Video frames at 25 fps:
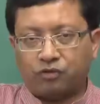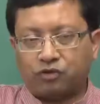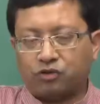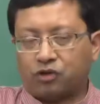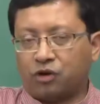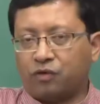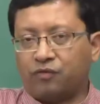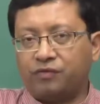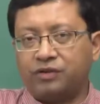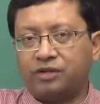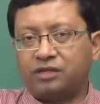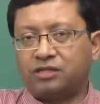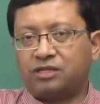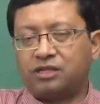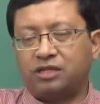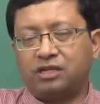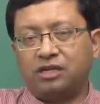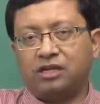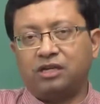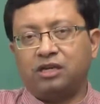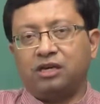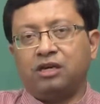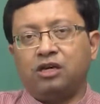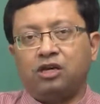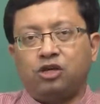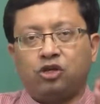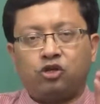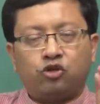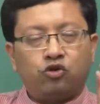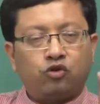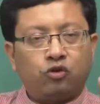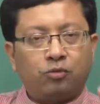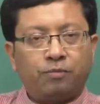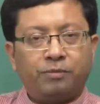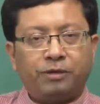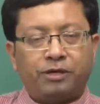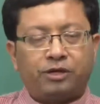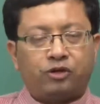so obviously you
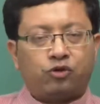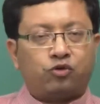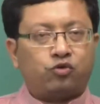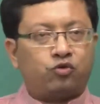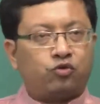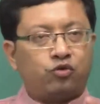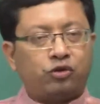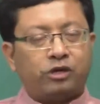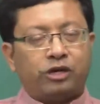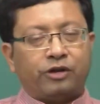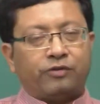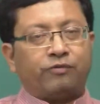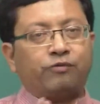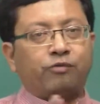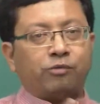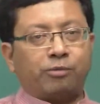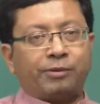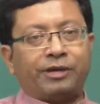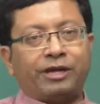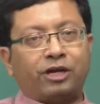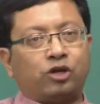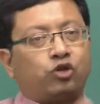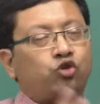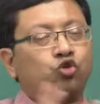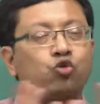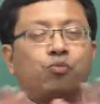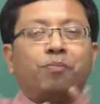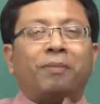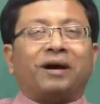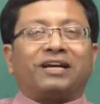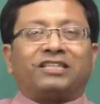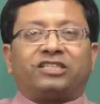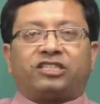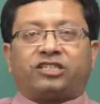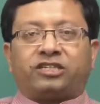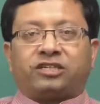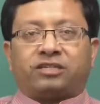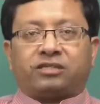will be removing two
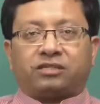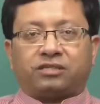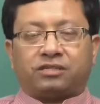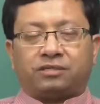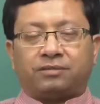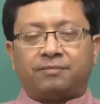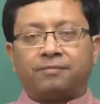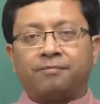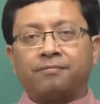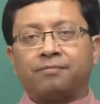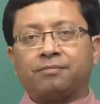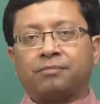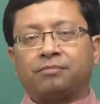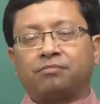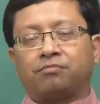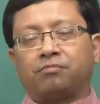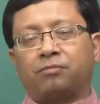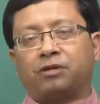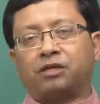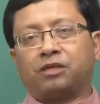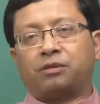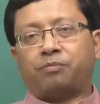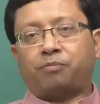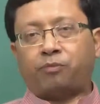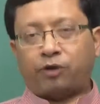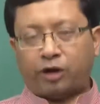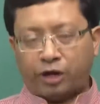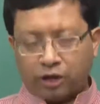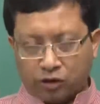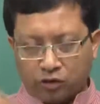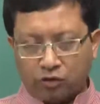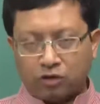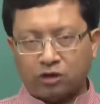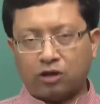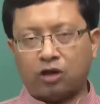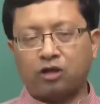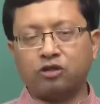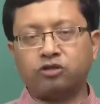bunches, but the point
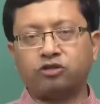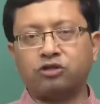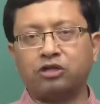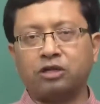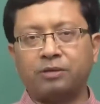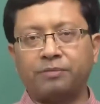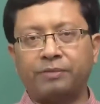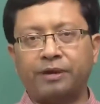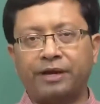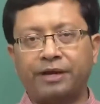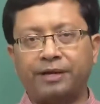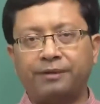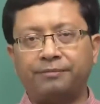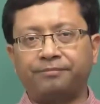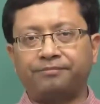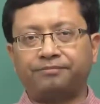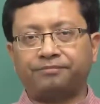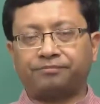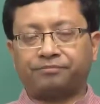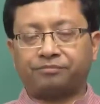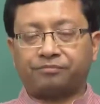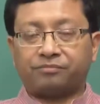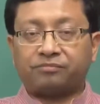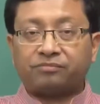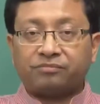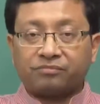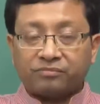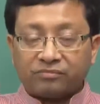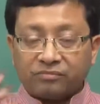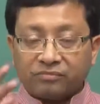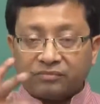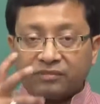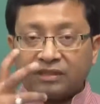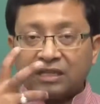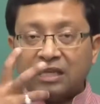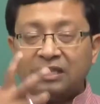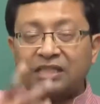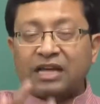will also remain
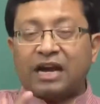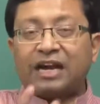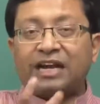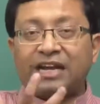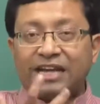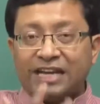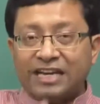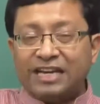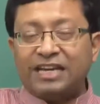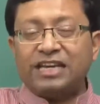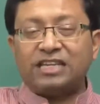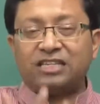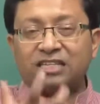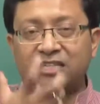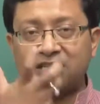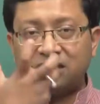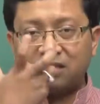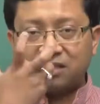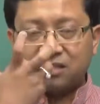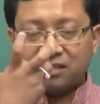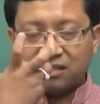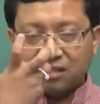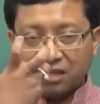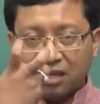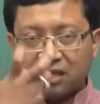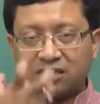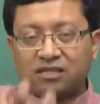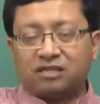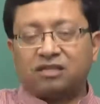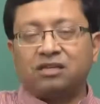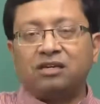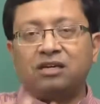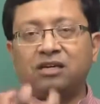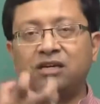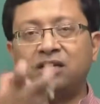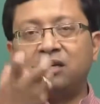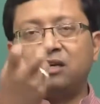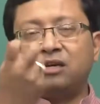that each such
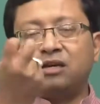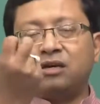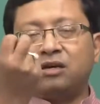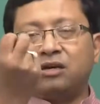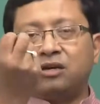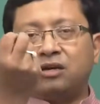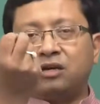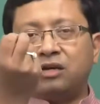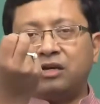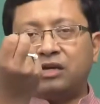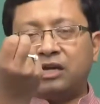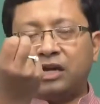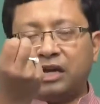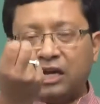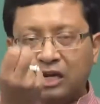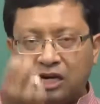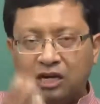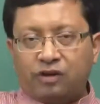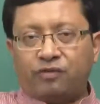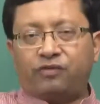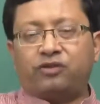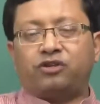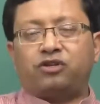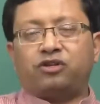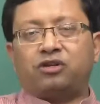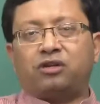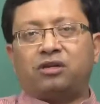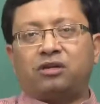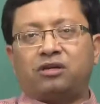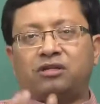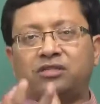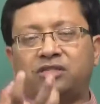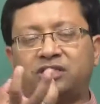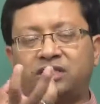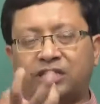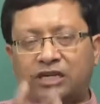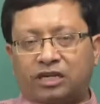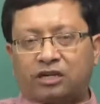
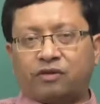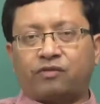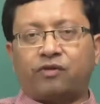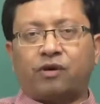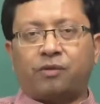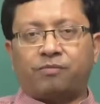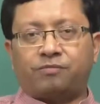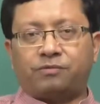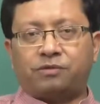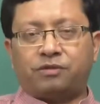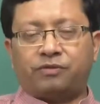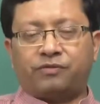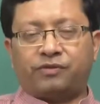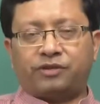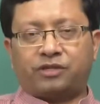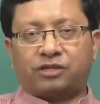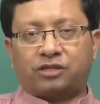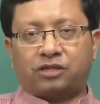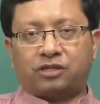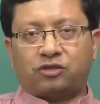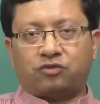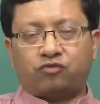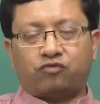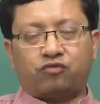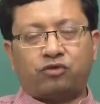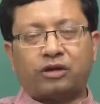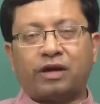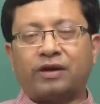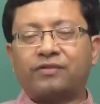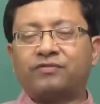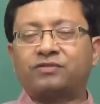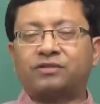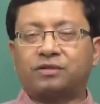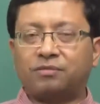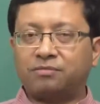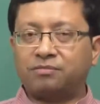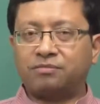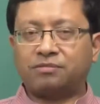individual set of observations would
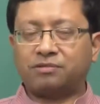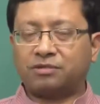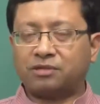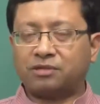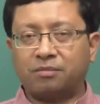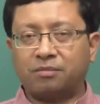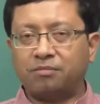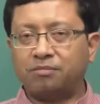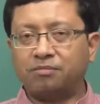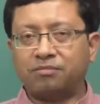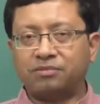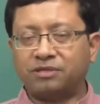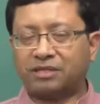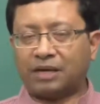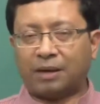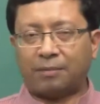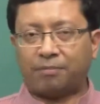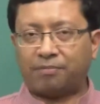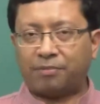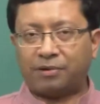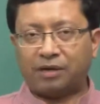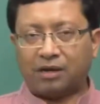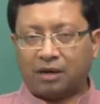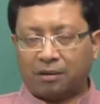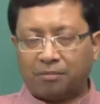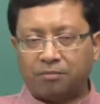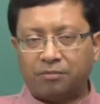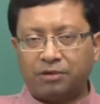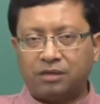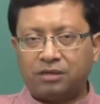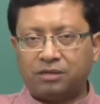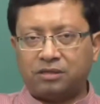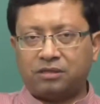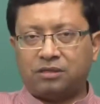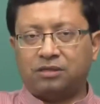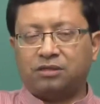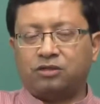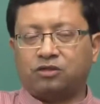have some sample
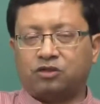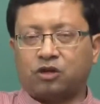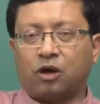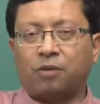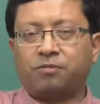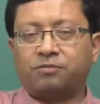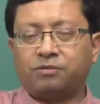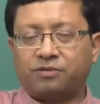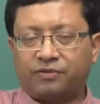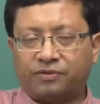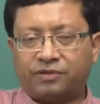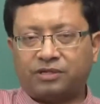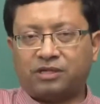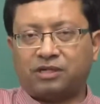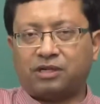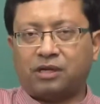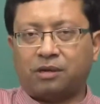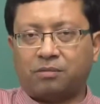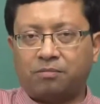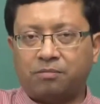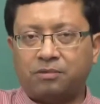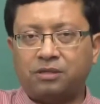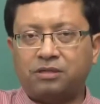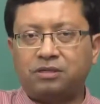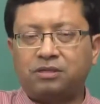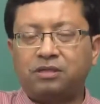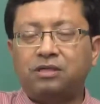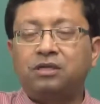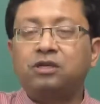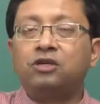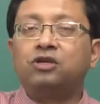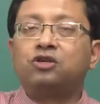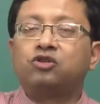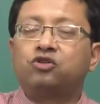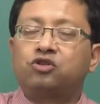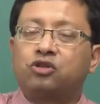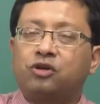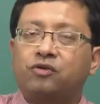numbers, so observation numbers.
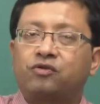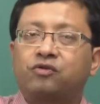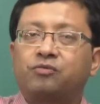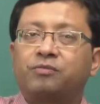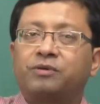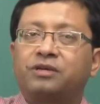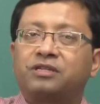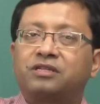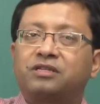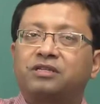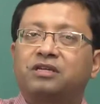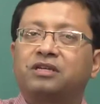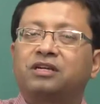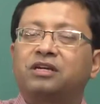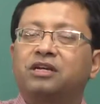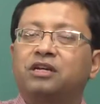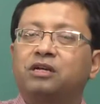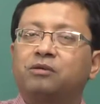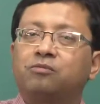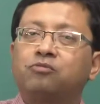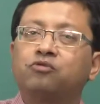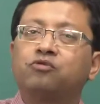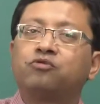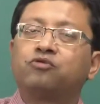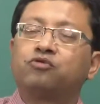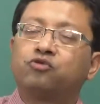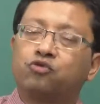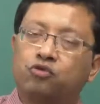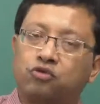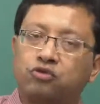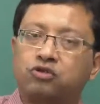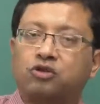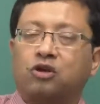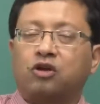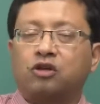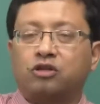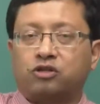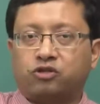So, you have to basically remove
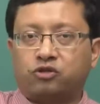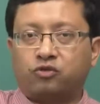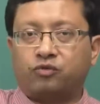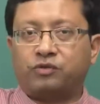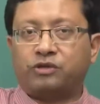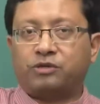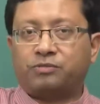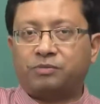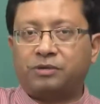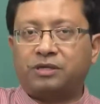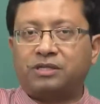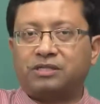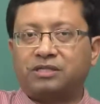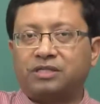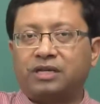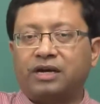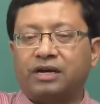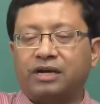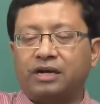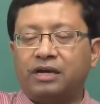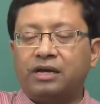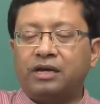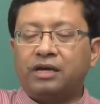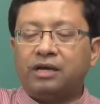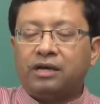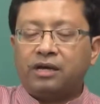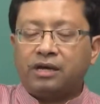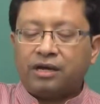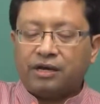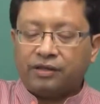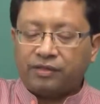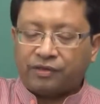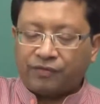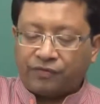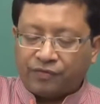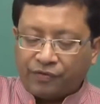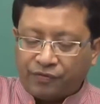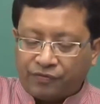those also, which means that
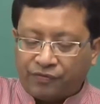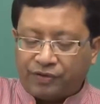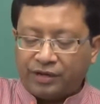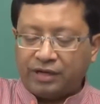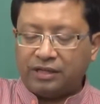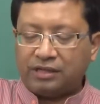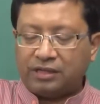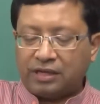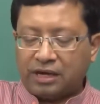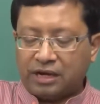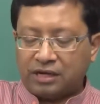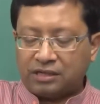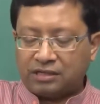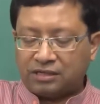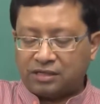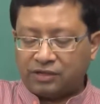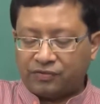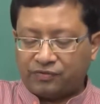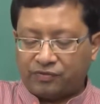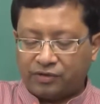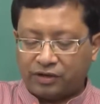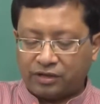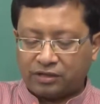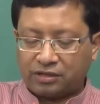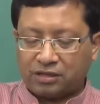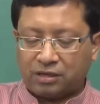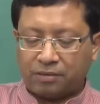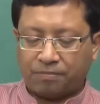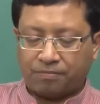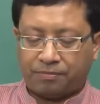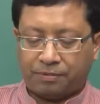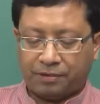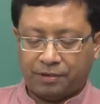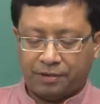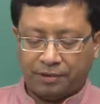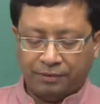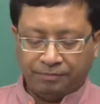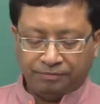if the 15th had, say for
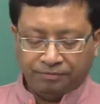example,